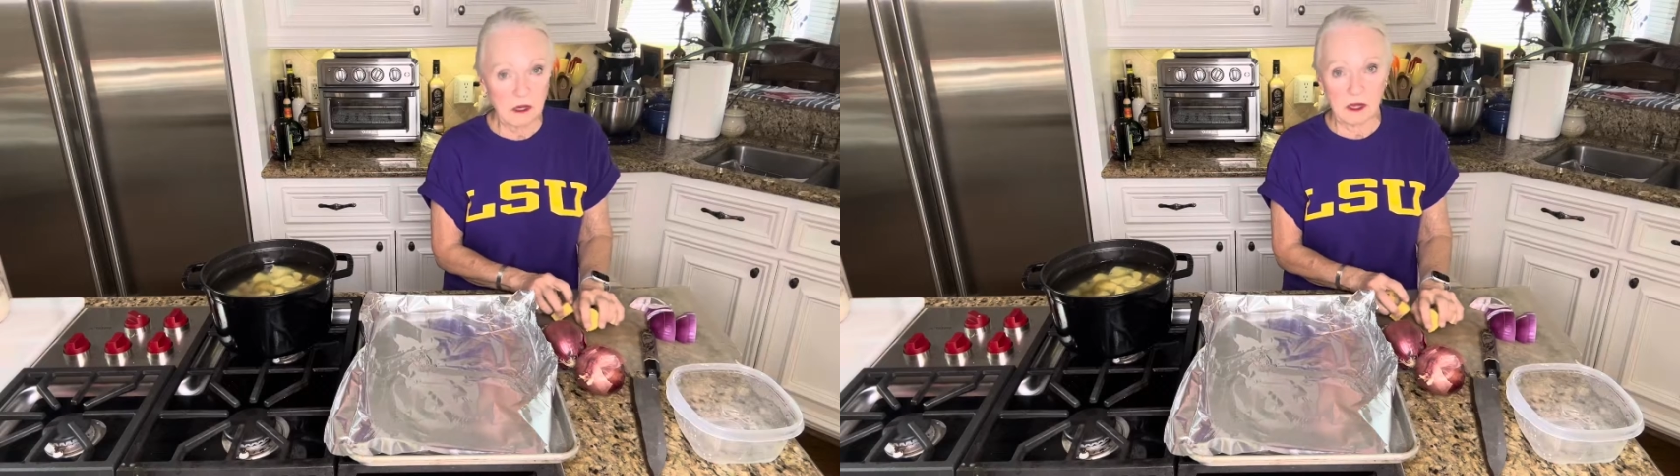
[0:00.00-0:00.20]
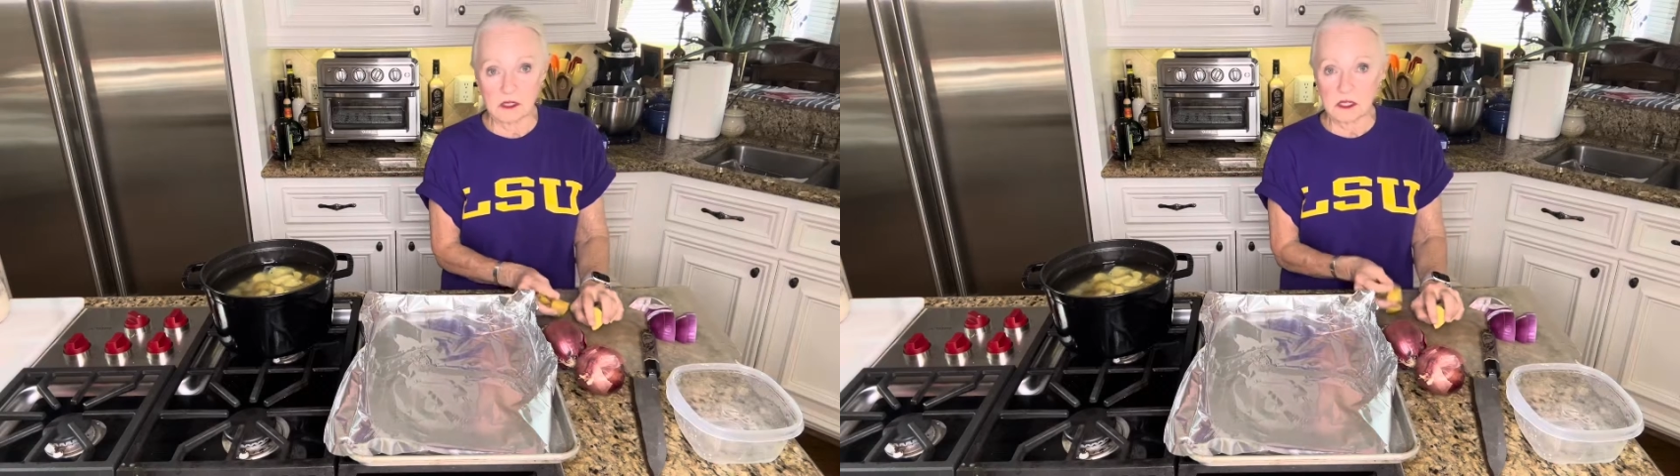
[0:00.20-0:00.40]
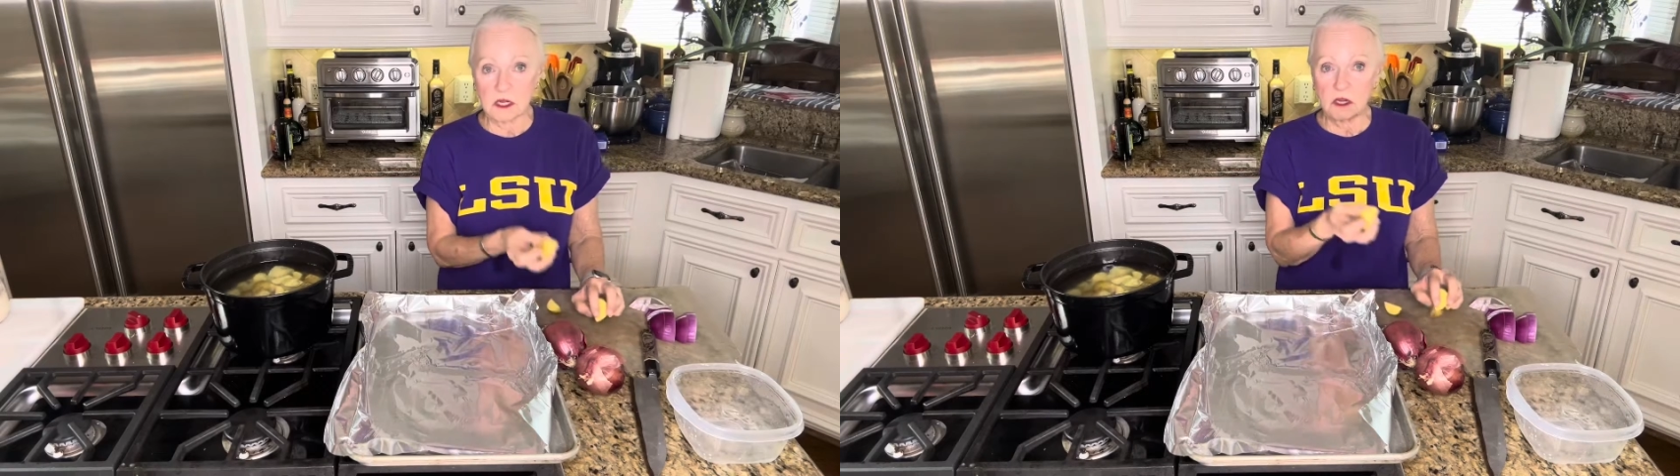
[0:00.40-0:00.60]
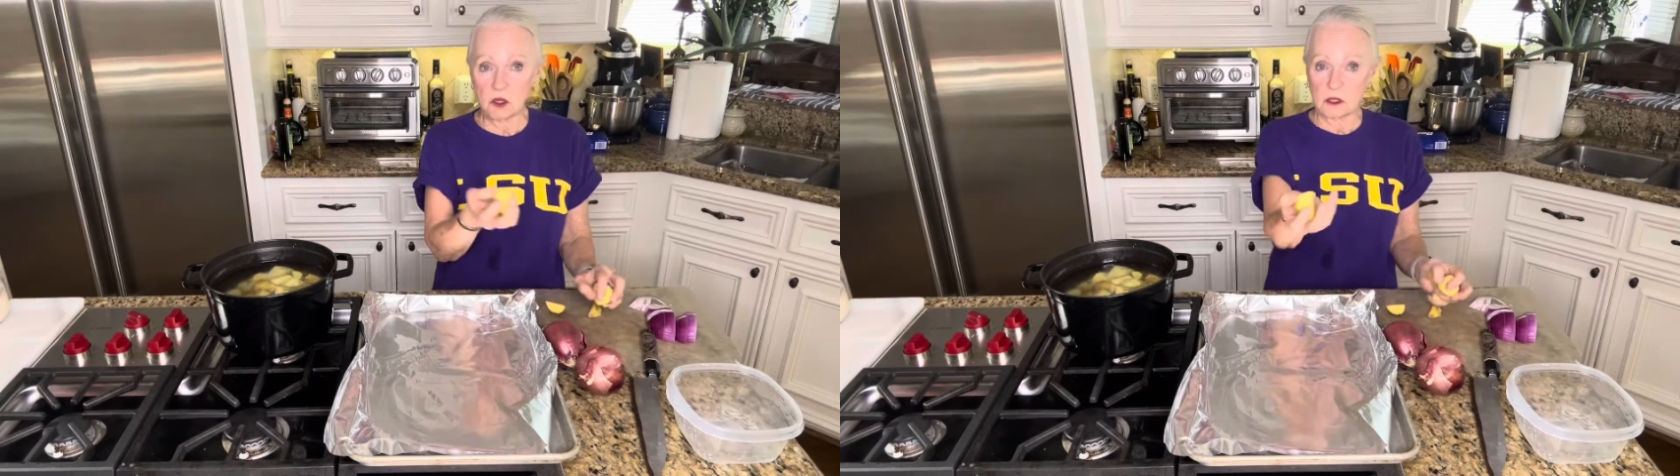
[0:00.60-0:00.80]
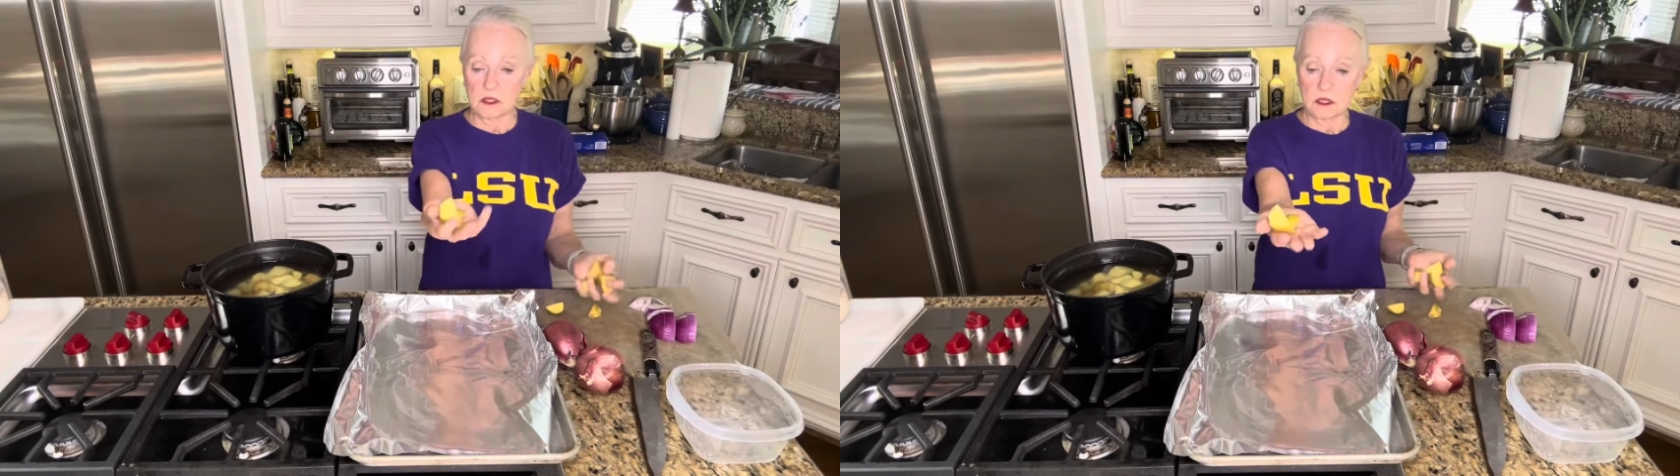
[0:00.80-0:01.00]
can see
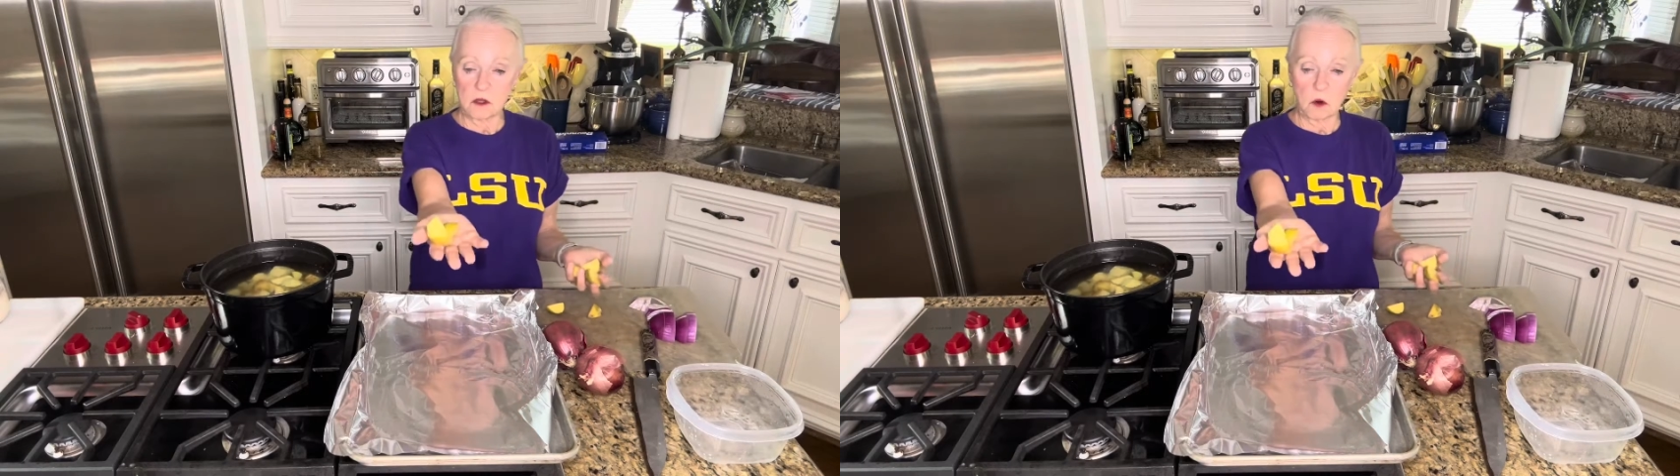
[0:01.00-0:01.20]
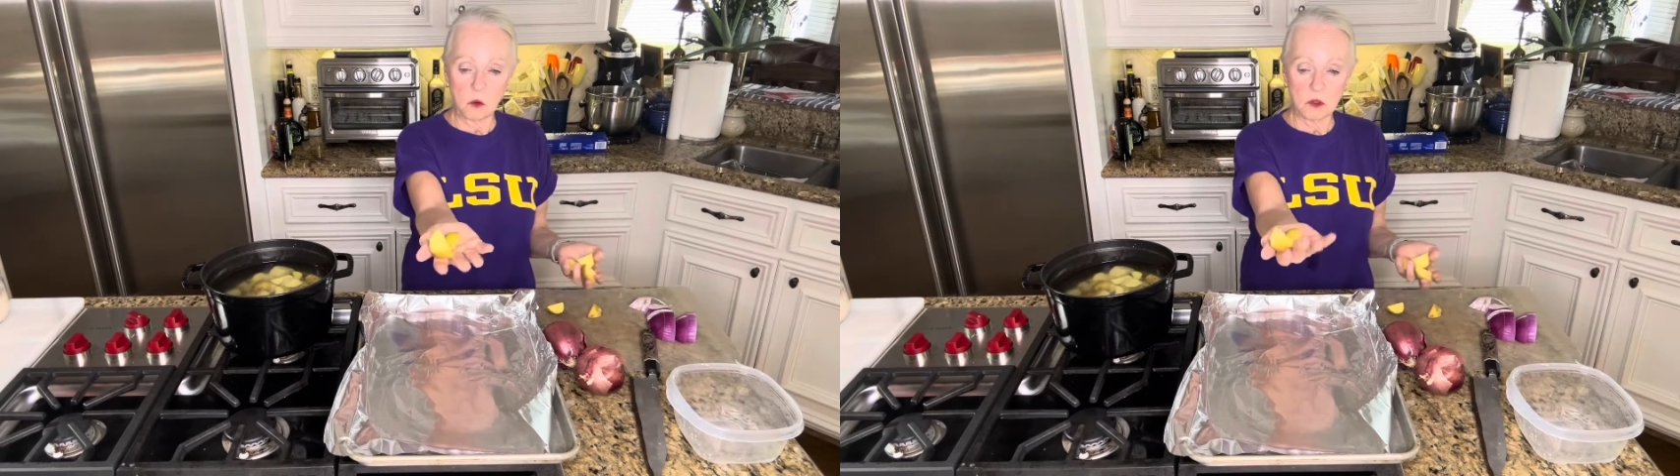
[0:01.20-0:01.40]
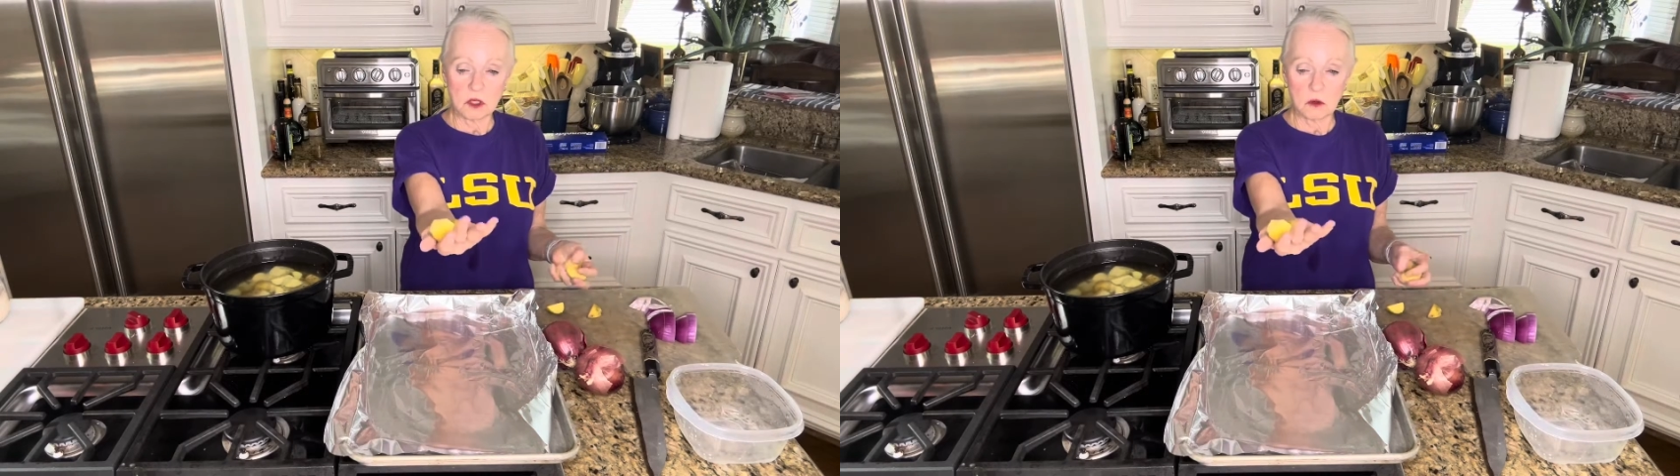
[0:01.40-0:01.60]
the coarse